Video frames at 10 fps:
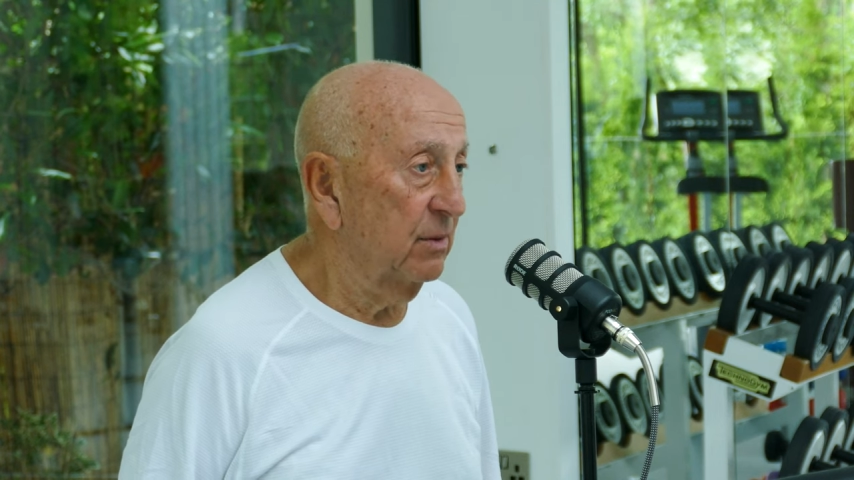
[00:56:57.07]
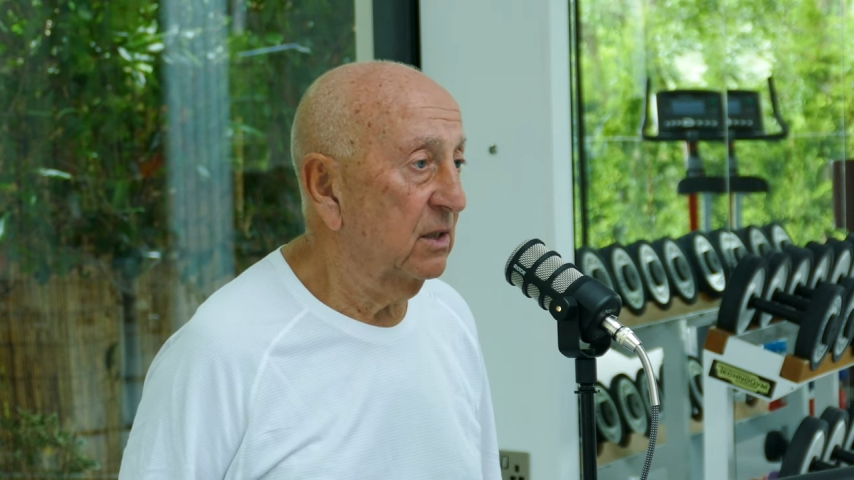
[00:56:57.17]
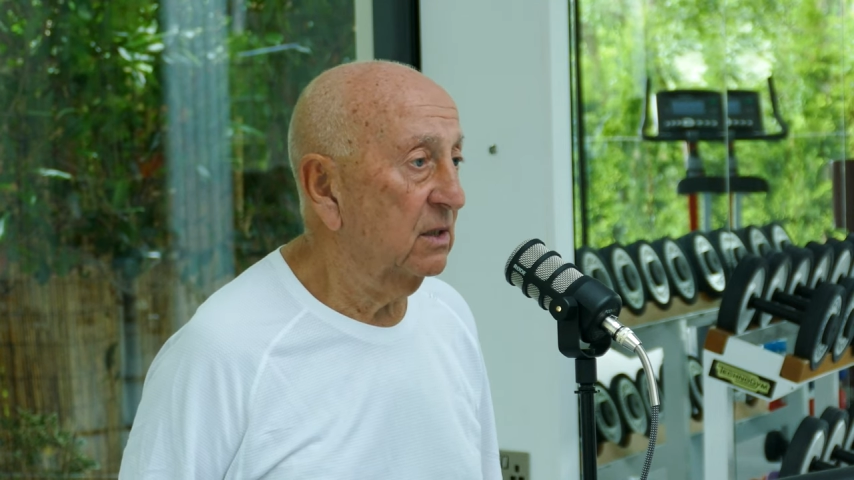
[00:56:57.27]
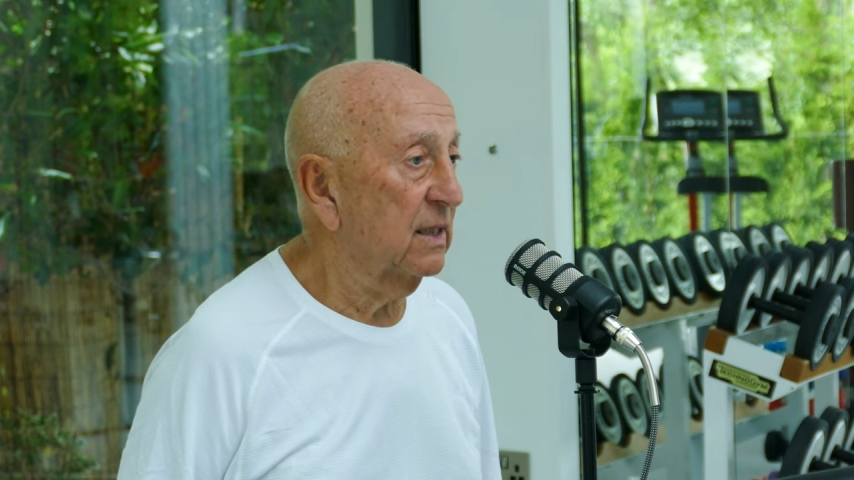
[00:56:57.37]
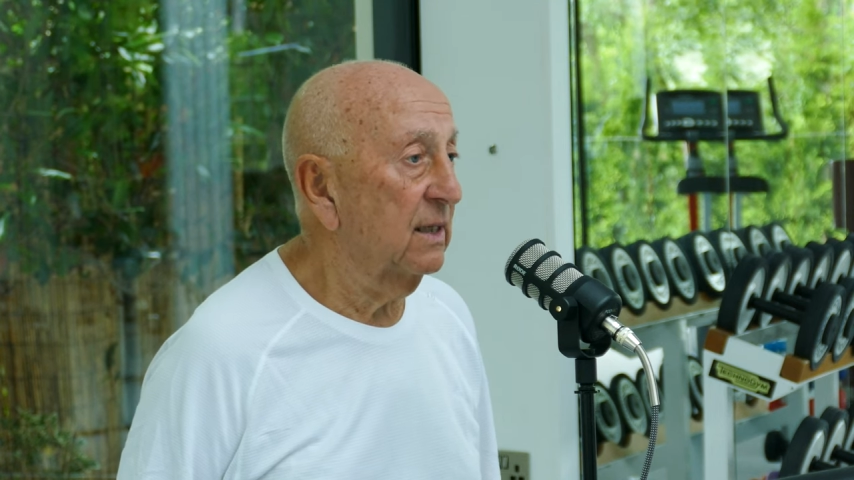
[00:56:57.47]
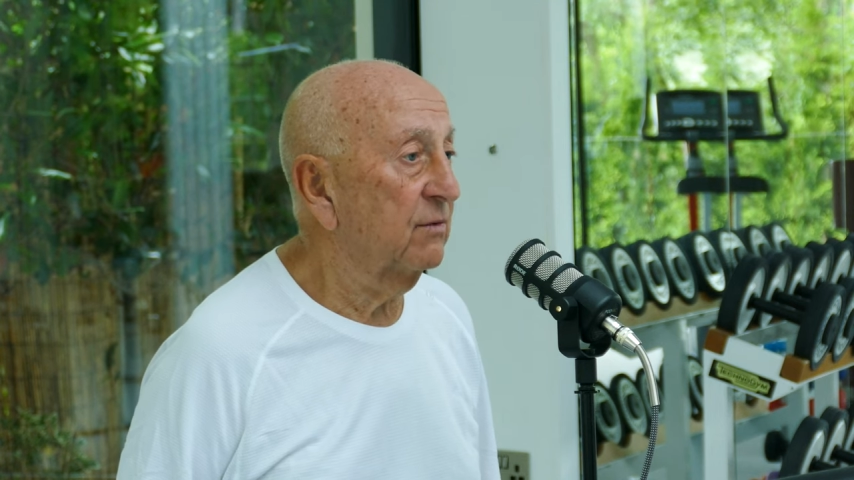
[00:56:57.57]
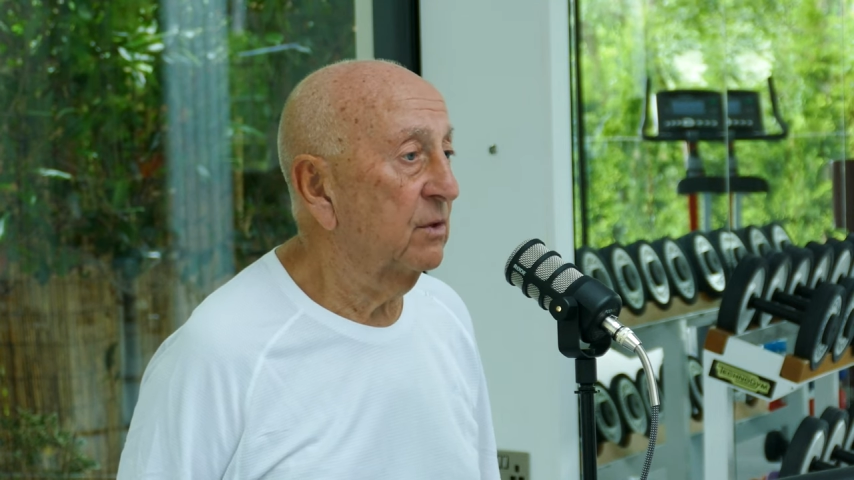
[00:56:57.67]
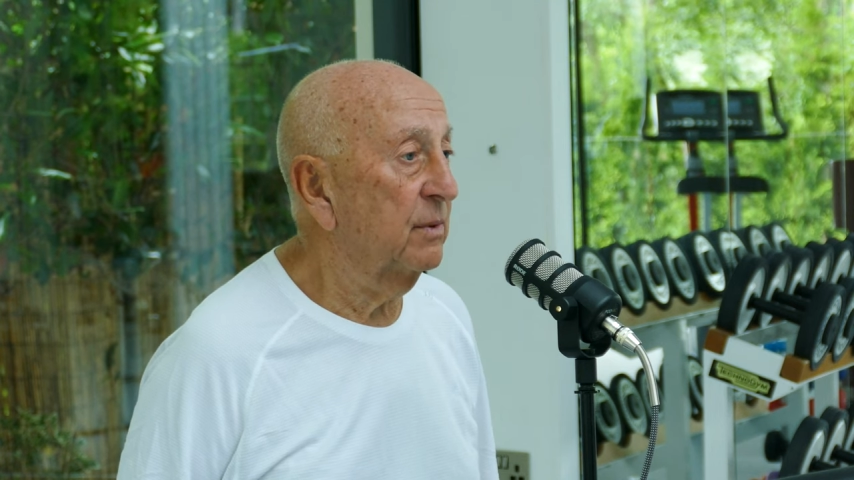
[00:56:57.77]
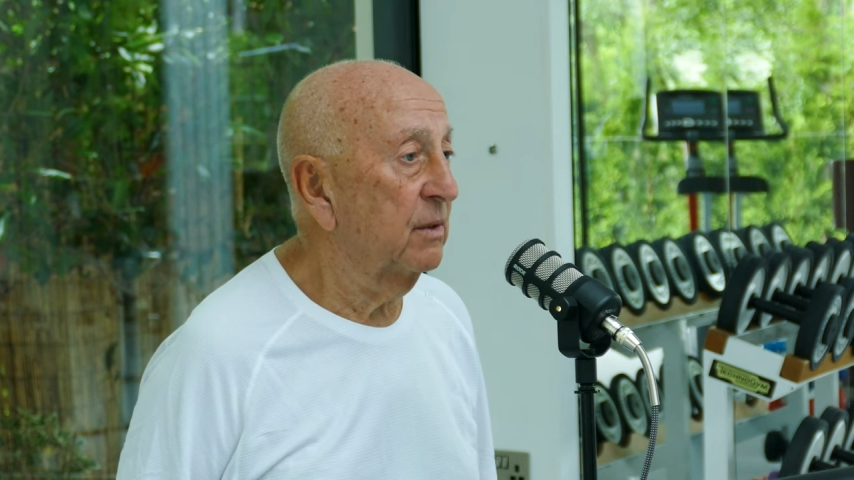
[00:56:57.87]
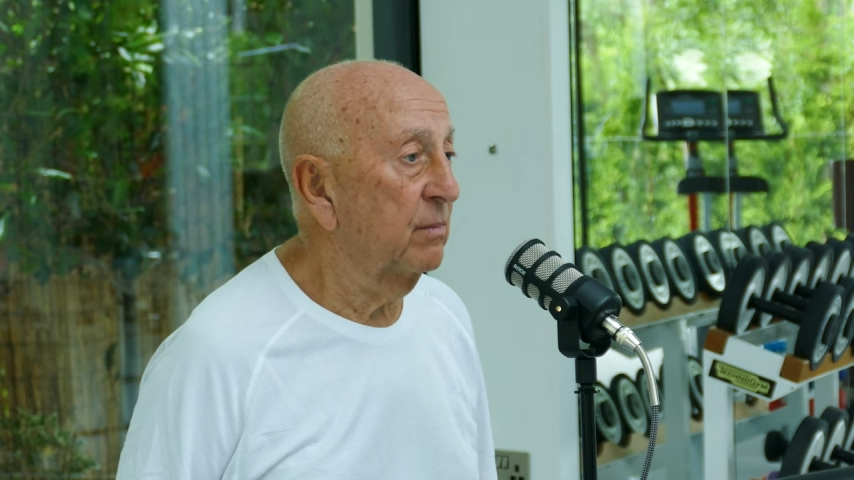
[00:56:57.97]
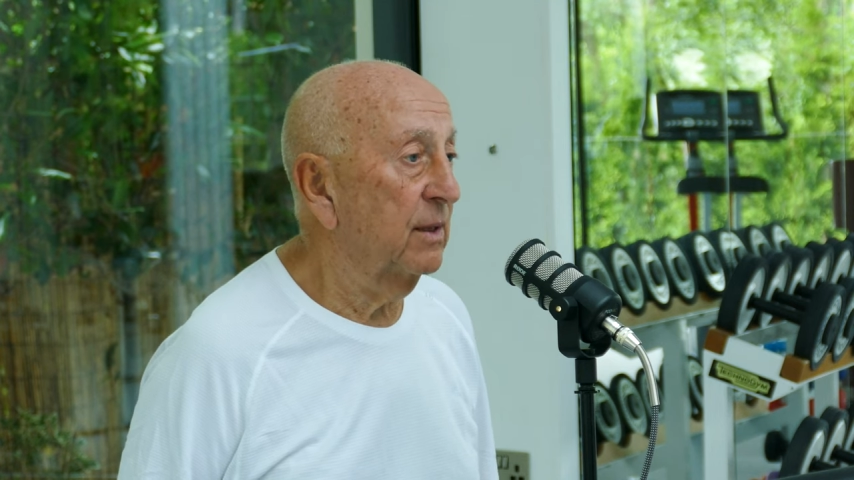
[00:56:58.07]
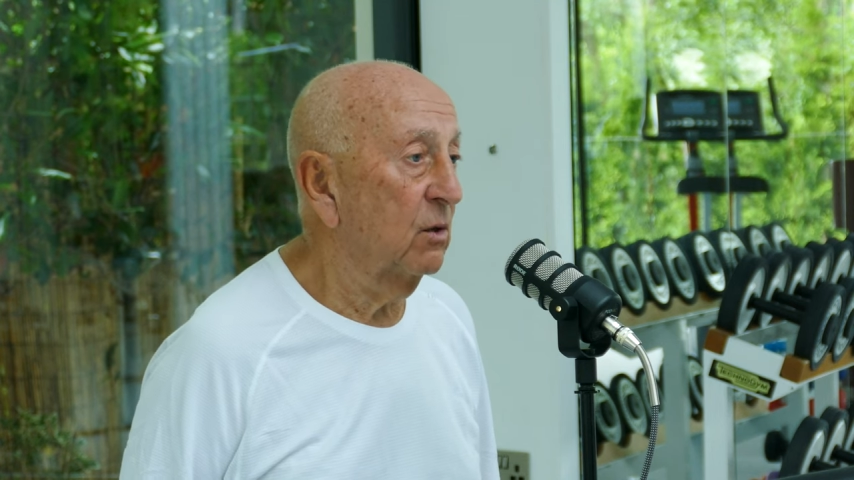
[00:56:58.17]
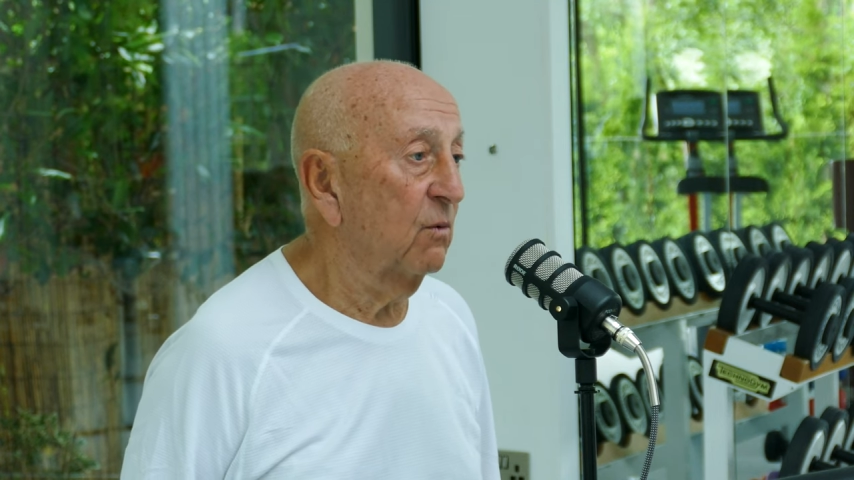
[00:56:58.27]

because I have to be in my